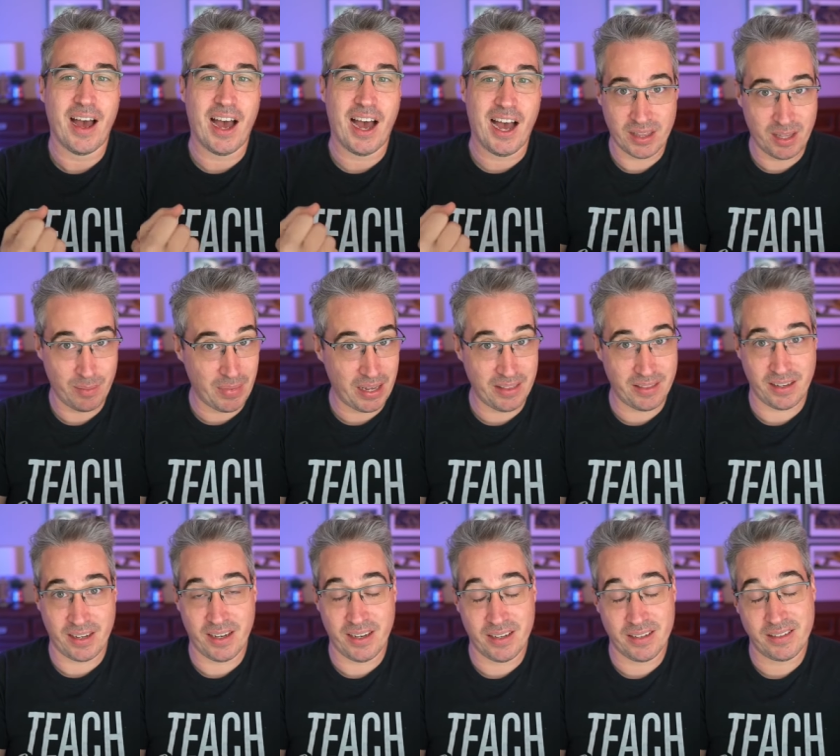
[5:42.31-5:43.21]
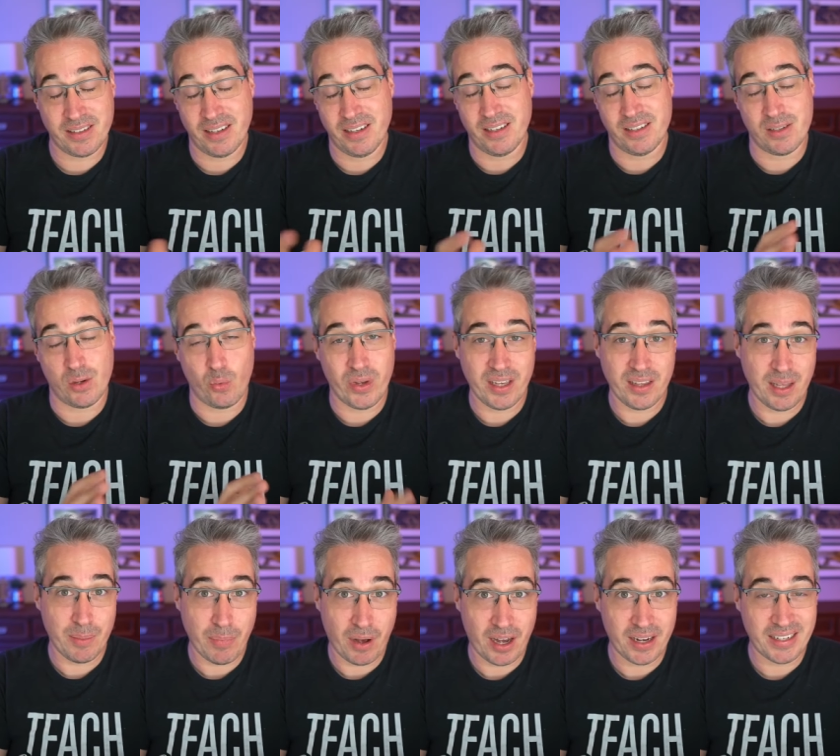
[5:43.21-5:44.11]
But the main thing is, it is a
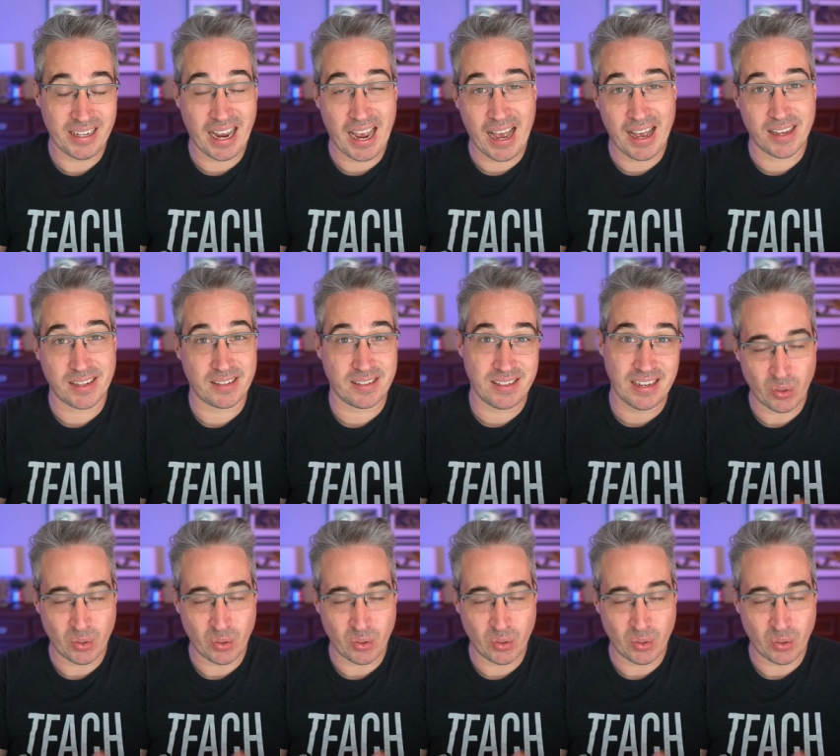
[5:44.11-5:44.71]
weekly podcast.